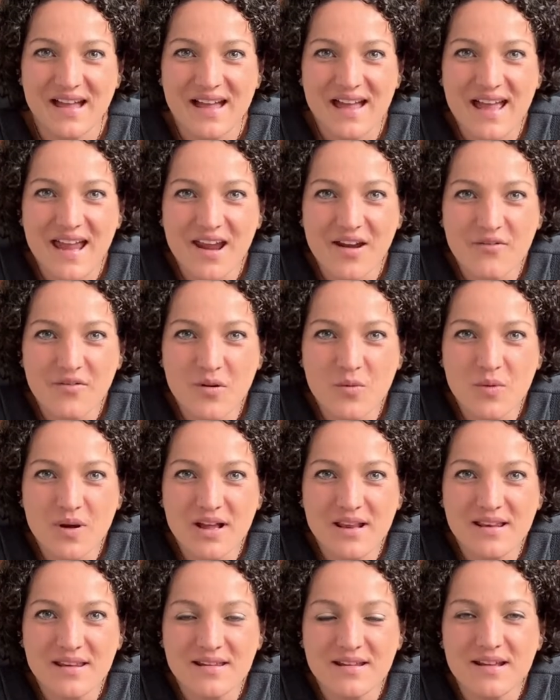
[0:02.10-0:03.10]
Hey
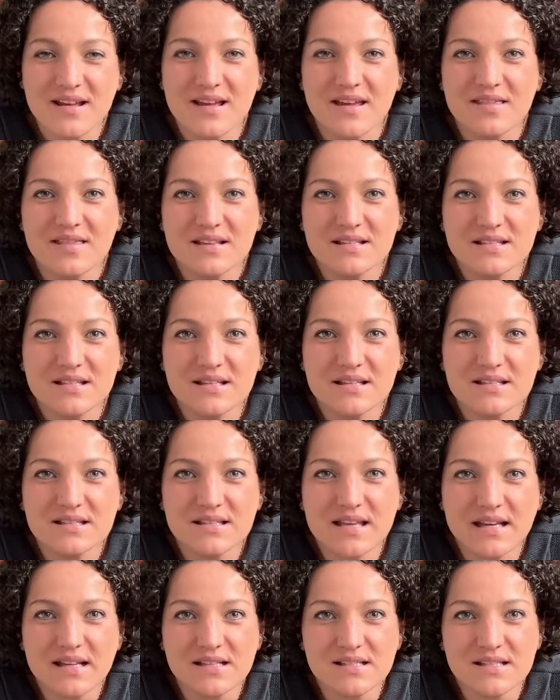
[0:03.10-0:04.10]
everyone, this is
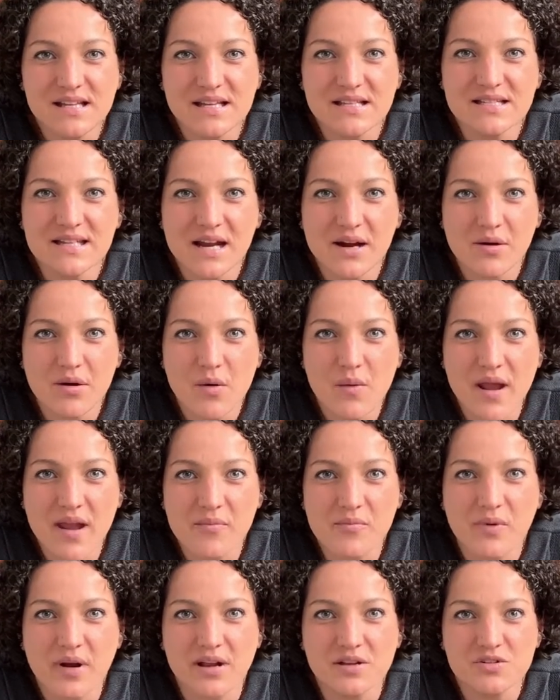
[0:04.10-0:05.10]
Second Sight Tarot, a
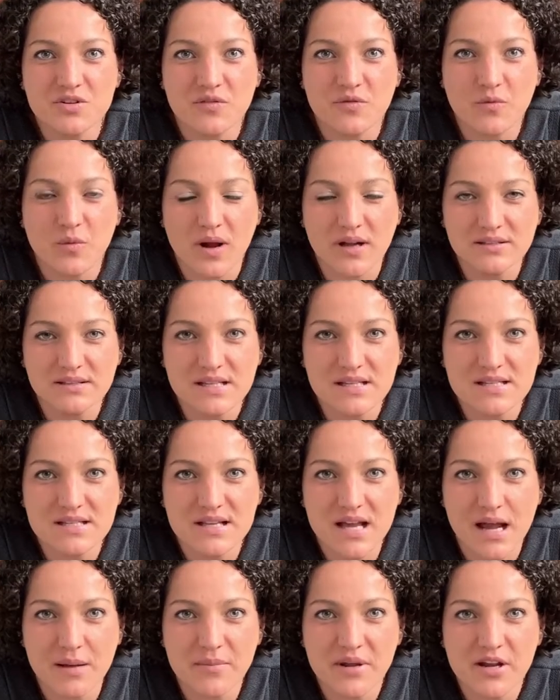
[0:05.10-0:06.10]
branch of wellness.
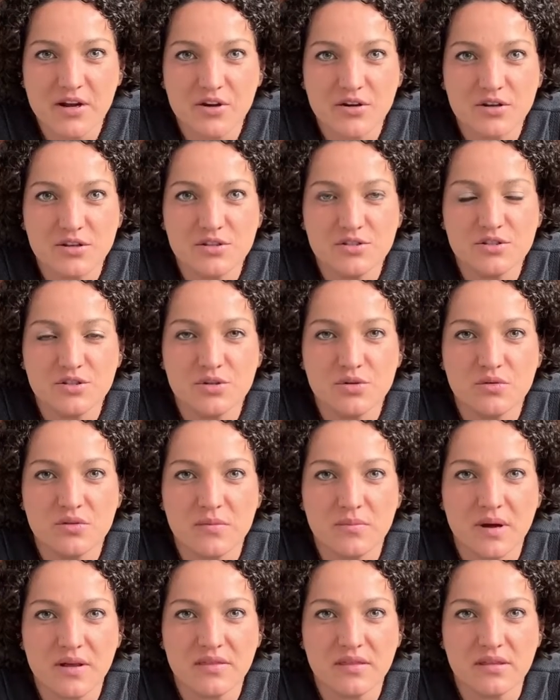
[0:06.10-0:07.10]
I'm here to do the
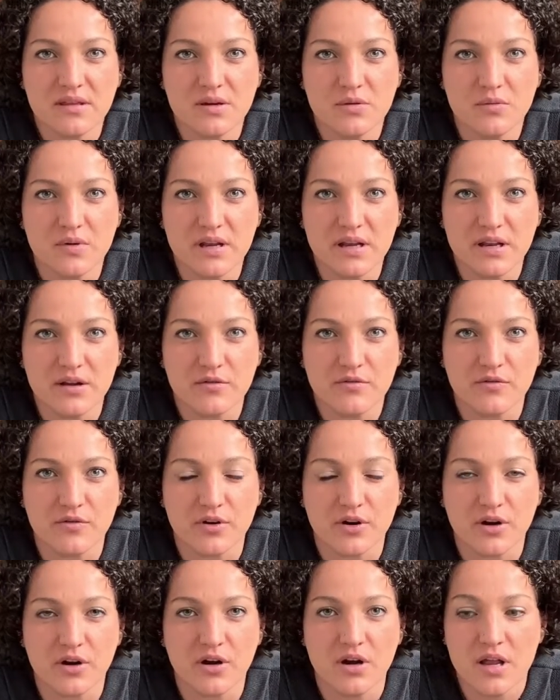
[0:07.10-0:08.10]
monthly reading
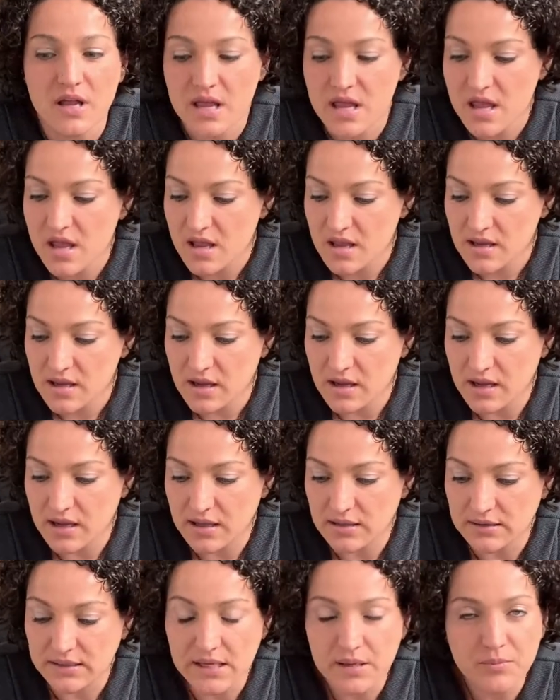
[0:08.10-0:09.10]
for
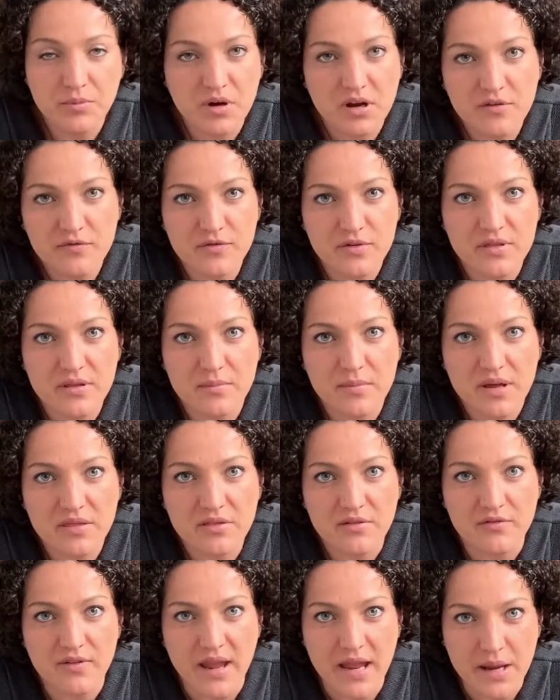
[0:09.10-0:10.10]
Libra for the month
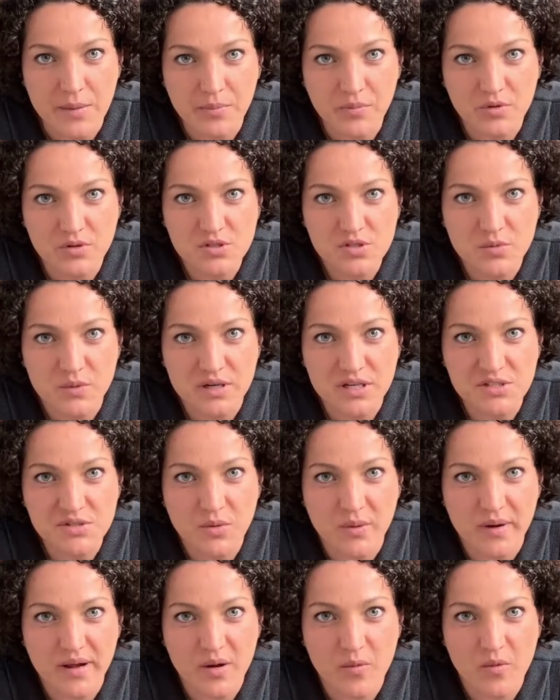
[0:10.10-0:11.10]
of April
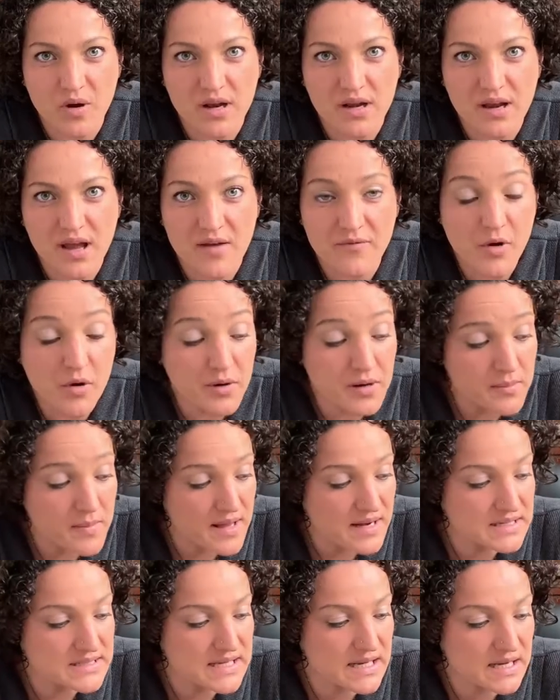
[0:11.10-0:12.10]
2021. I've already
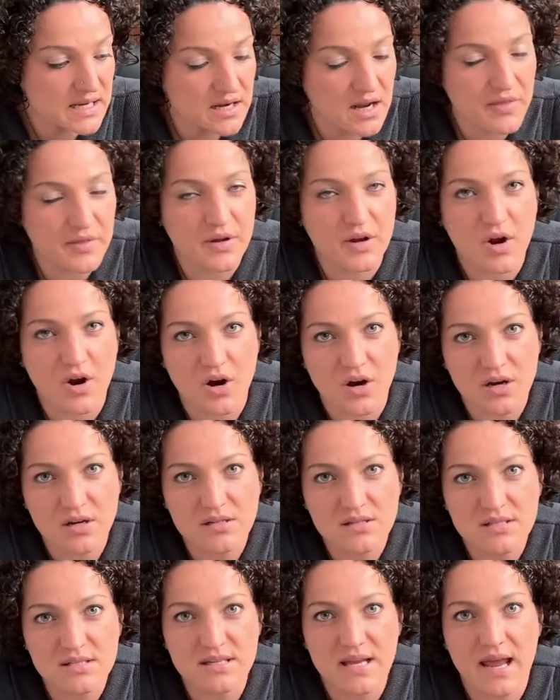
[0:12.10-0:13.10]
meditated on the
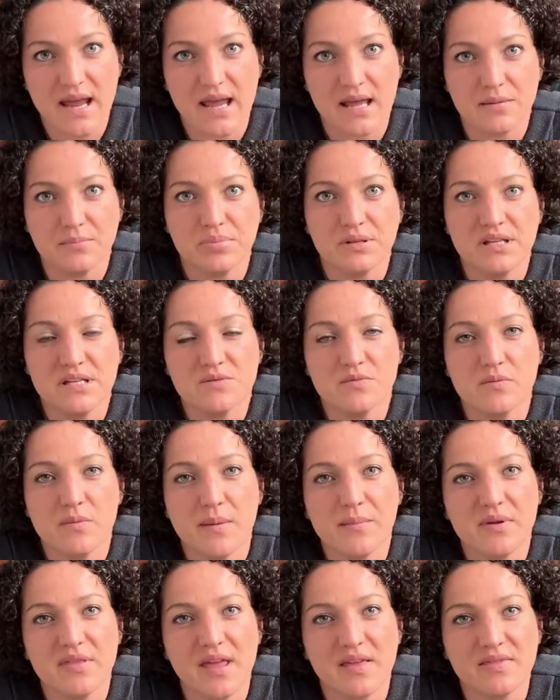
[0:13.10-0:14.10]
cards, and please
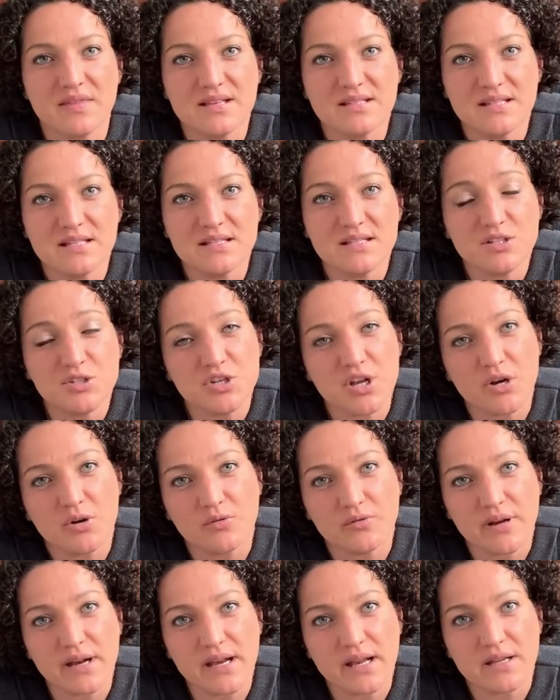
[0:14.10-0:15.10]
remember that this is a general
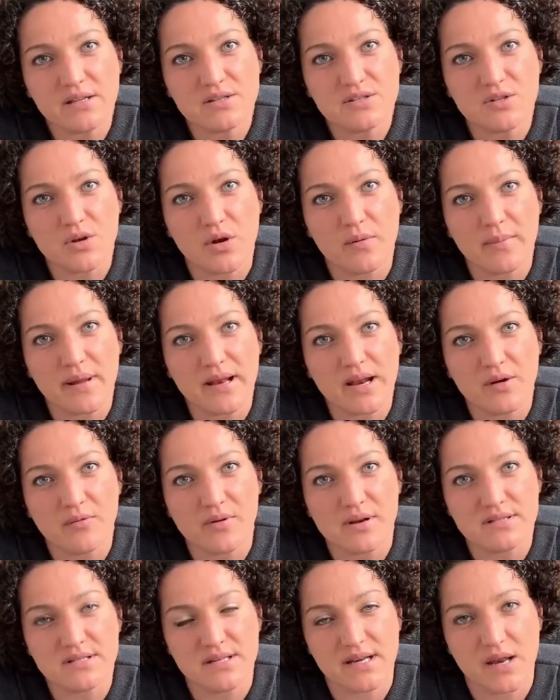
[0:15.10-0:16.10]
reading, so it may not
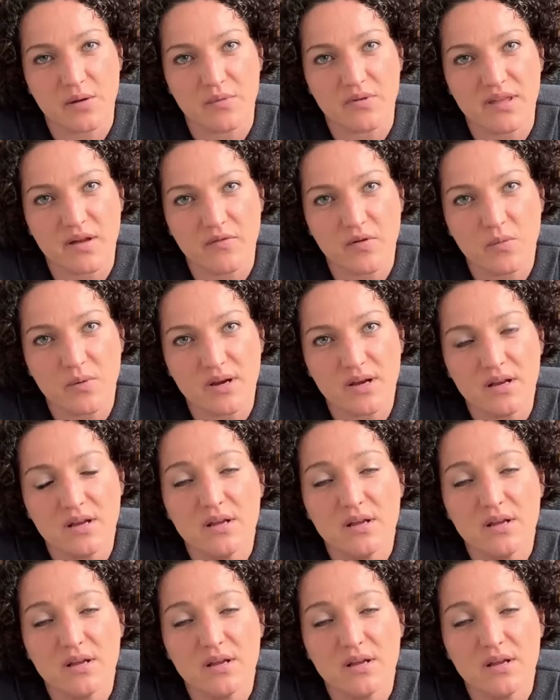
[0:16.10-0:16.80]
resonate with everyone.